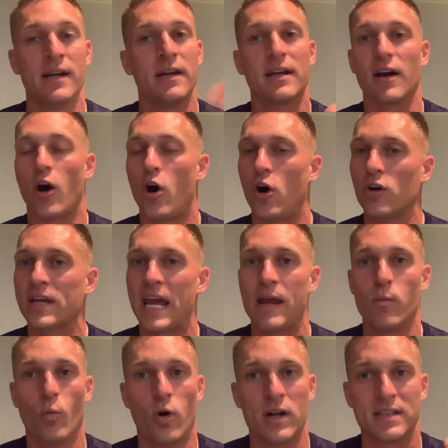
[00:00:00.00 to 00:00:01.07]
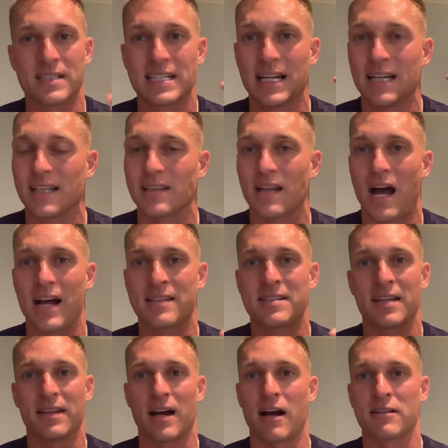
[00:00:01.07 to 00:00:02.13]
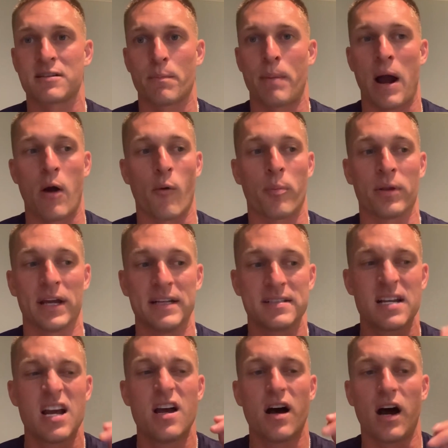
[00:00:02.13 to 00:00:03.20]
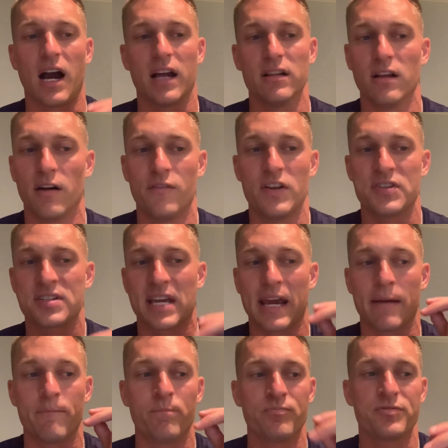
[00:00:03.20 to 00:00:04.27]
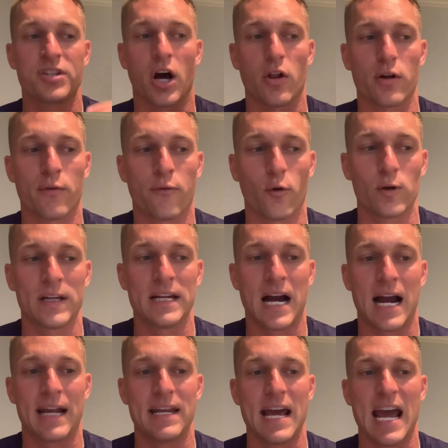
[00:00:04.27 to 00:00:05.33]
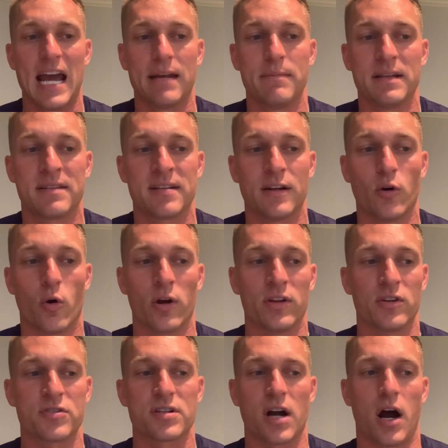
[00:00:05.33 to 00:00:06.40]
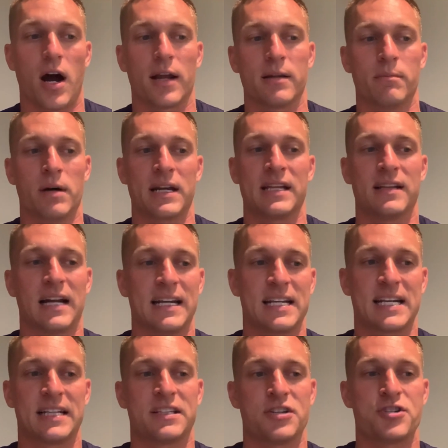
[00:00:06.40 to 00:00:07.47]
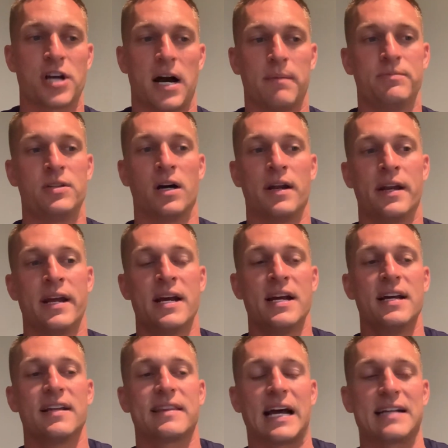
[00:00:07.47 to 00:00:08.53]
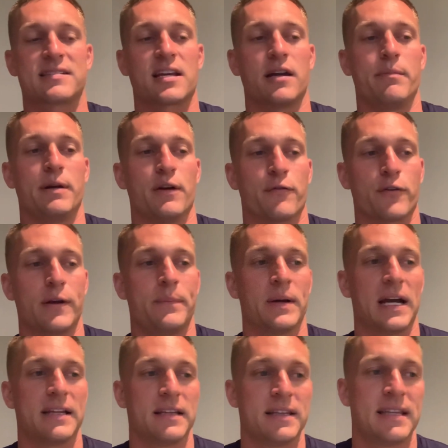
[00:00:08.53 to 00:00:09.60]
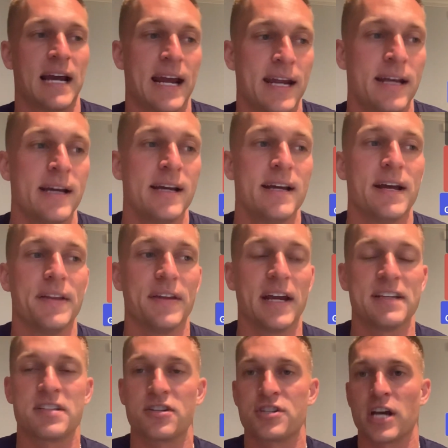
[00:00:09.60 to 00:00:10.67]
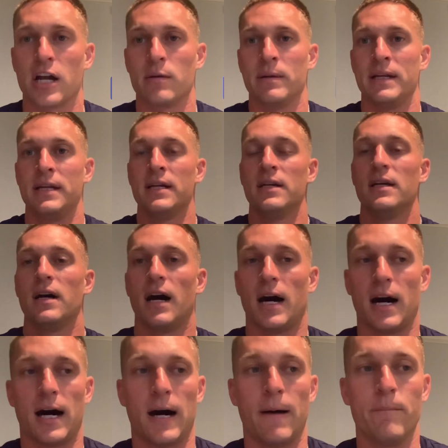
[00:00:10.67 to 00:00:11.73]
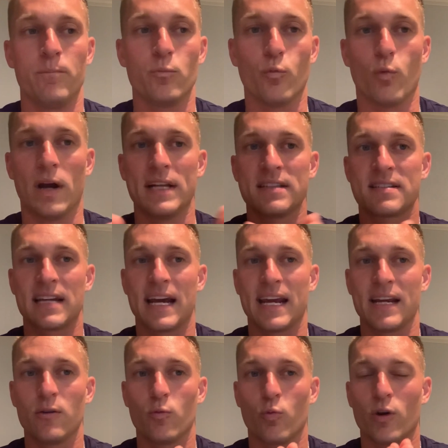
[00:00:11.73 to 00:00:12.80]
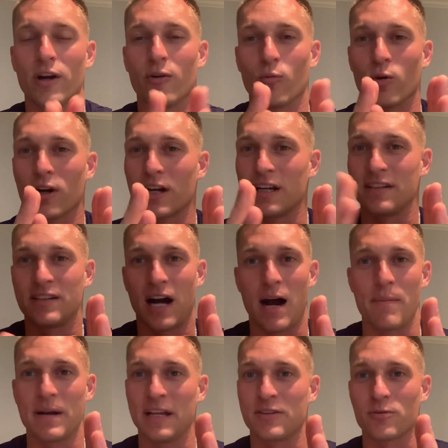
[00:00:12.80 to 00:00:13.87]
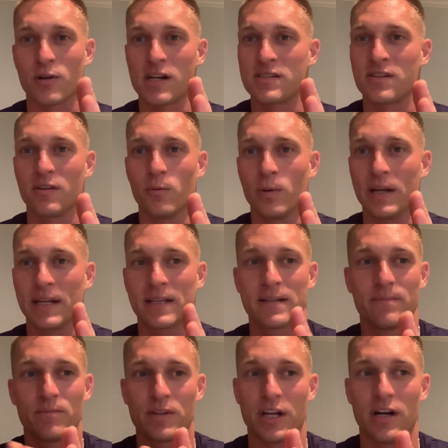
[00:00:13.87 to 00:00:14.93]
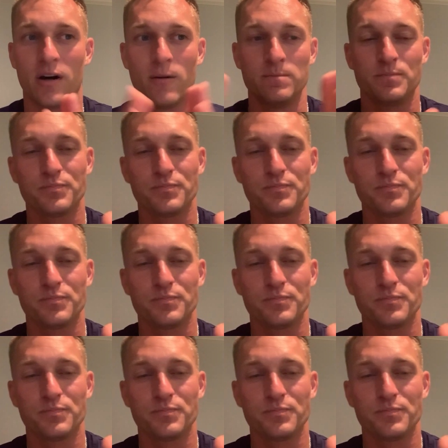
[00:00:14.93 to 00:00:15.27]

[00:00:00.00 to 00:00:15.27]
All game ones, lots and lots of power plays. I love this game. $1.49 Edmonton Oilers on the money line to get the job done. That's going to be your free play of the day. And ladies and gentlemen, um, Wednesday, we're, we're going to dominate the rest of the week. You know,